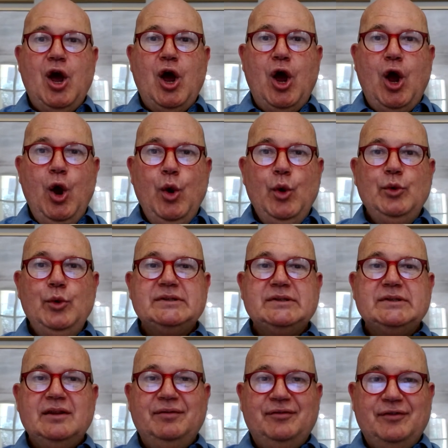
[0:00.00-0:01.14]

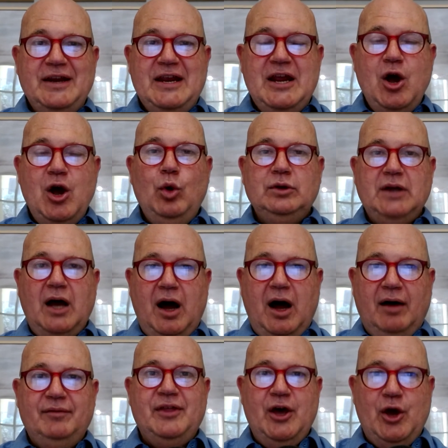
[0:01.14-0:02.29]
owns the freehold
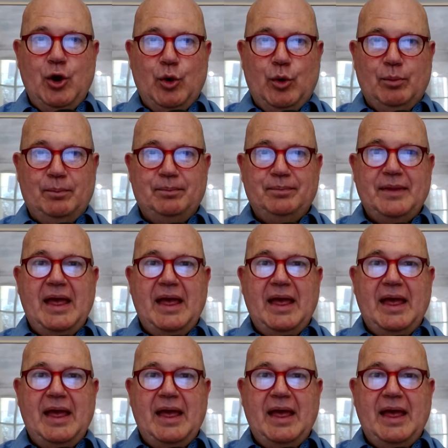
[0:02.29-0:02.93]
of the home,